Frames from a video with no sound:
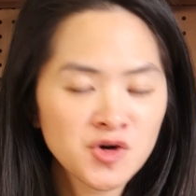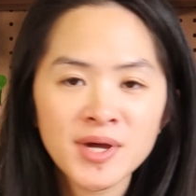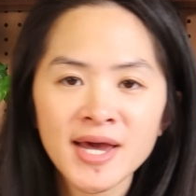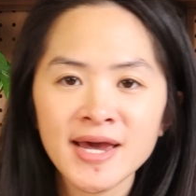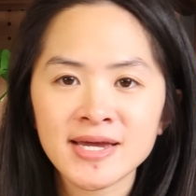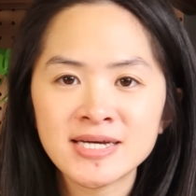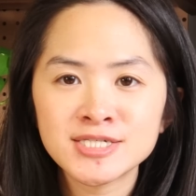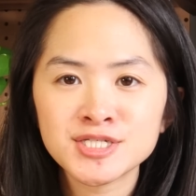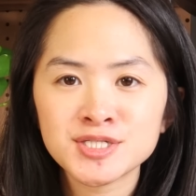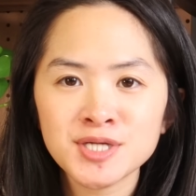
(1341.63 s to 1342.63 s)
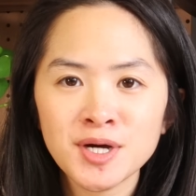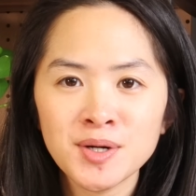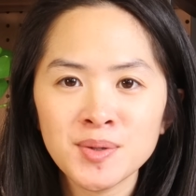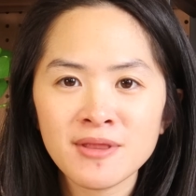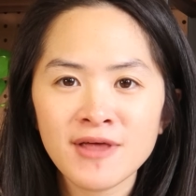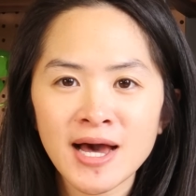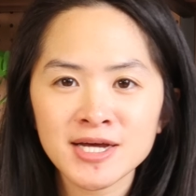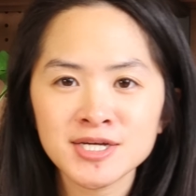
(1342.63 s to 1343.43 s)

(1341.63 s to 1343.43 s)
Okay, so that